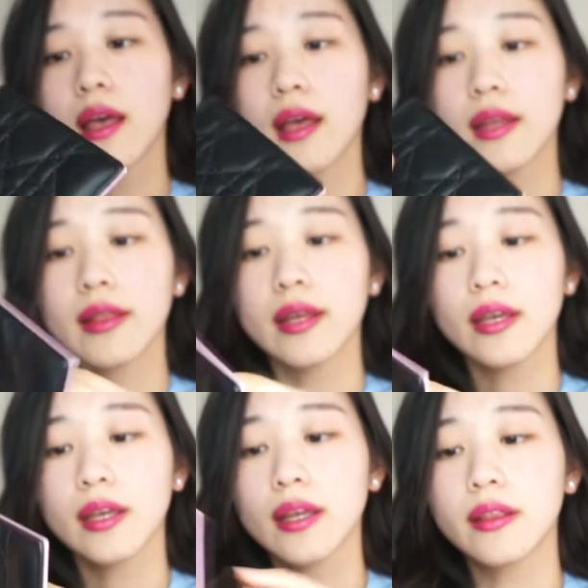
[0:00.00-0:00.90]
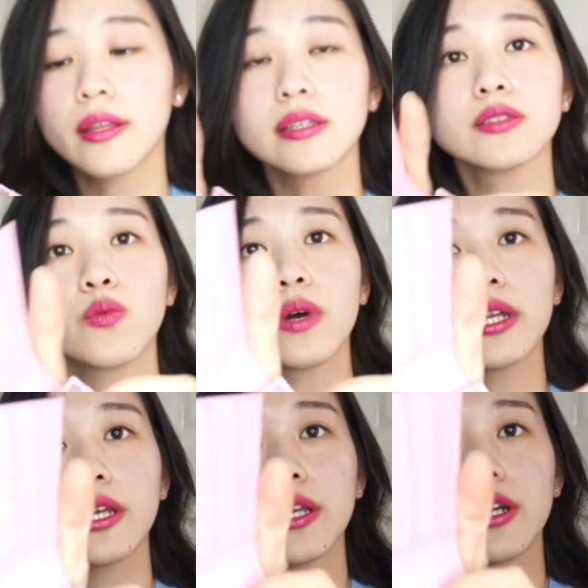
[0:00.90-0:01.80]
and then there's one
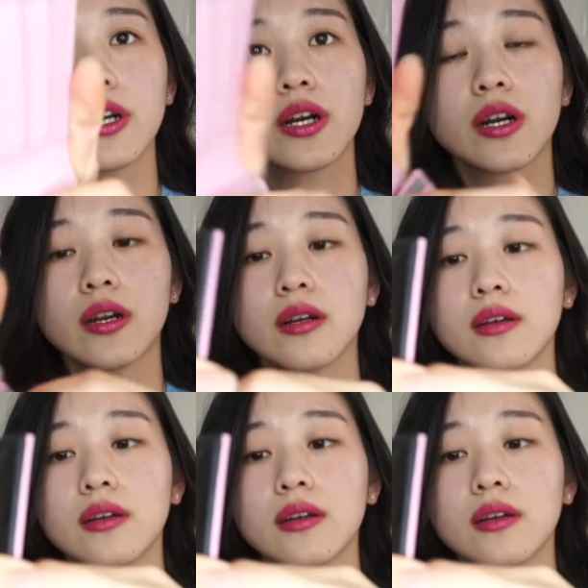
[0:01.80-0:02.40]
here.